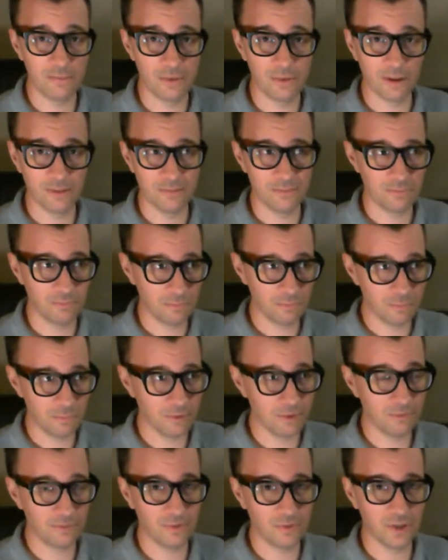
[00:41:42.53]
a bit
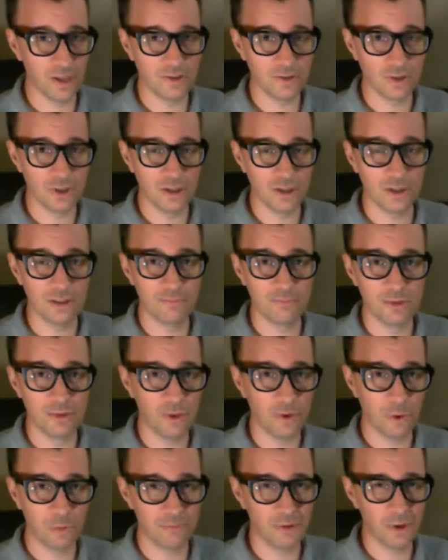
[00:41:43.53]
of Genji.
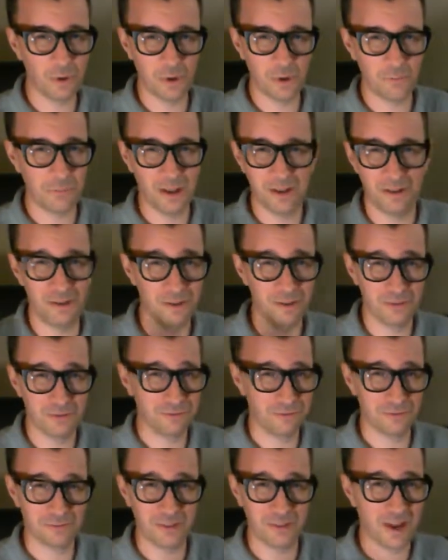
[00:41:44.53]
No
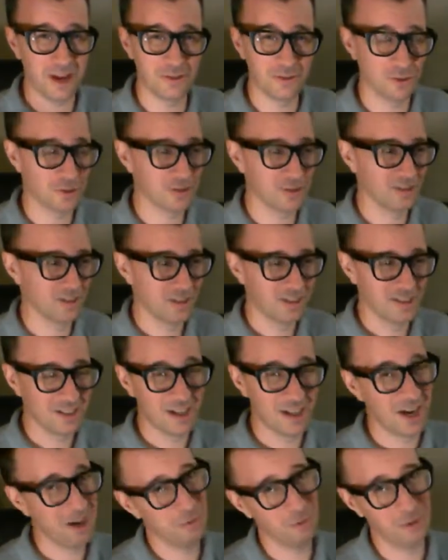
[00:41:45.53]
competitive. I
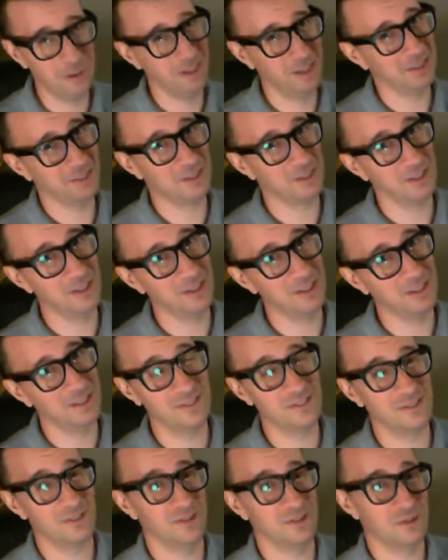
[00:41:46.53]
really like the
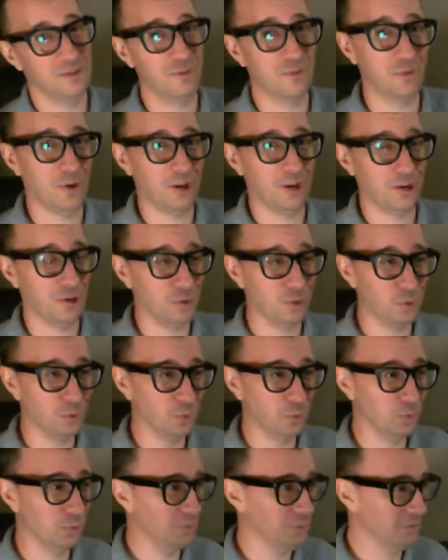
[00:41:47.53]
skins. They're freaking
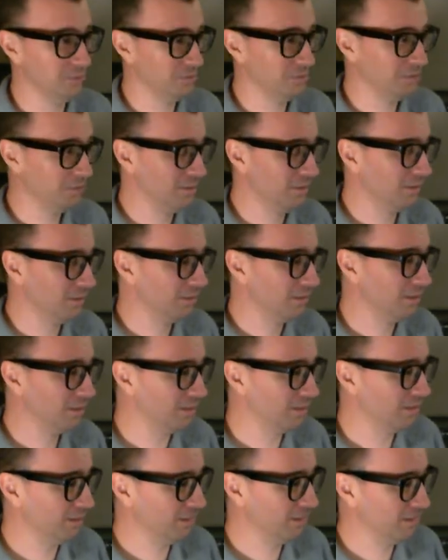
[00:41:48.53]
cool.
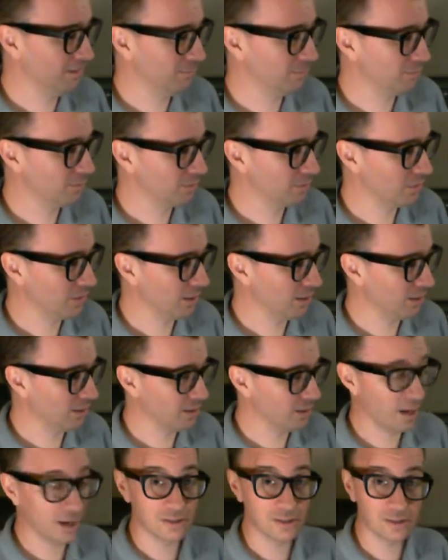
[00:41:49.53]
And
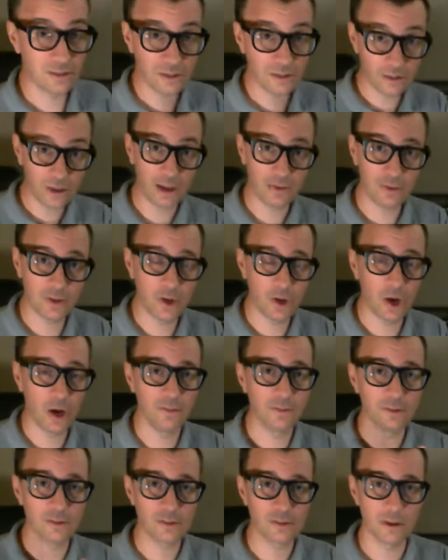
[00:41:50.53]
I still haven't gotten the
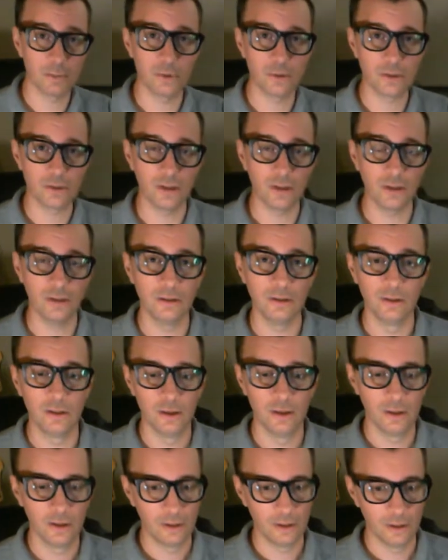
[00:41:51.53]
summer skin
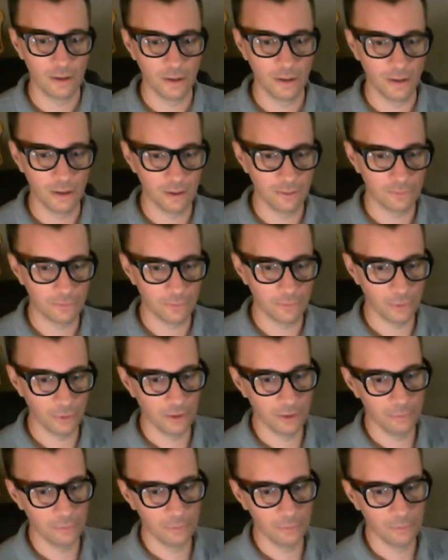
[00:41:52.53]
for
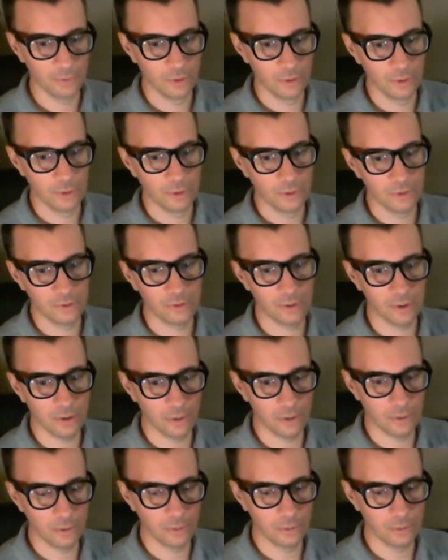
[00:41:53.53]
him.
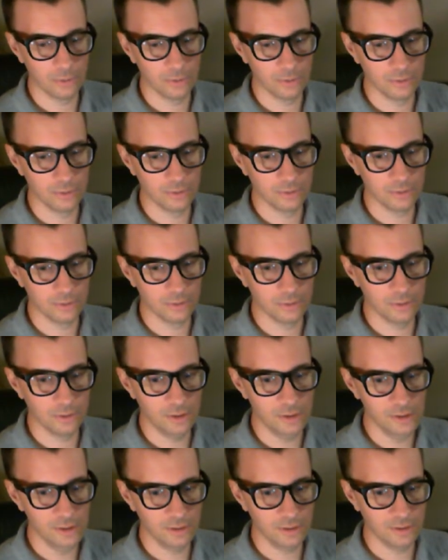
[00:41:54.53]
So
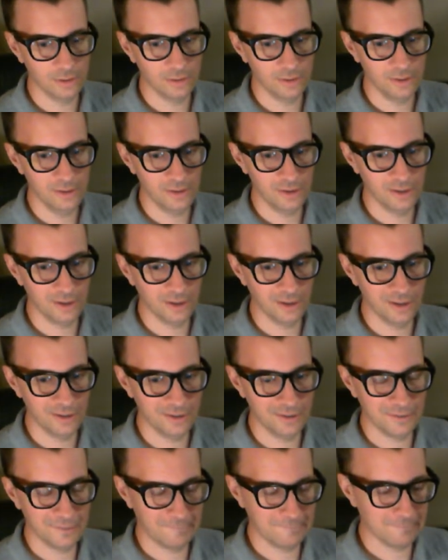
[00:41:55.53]
yeah,
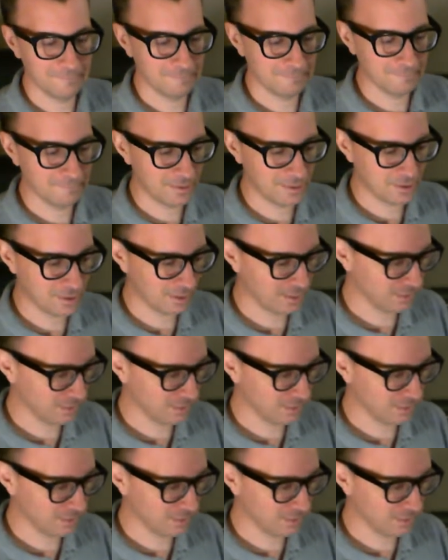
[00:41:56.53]
I should get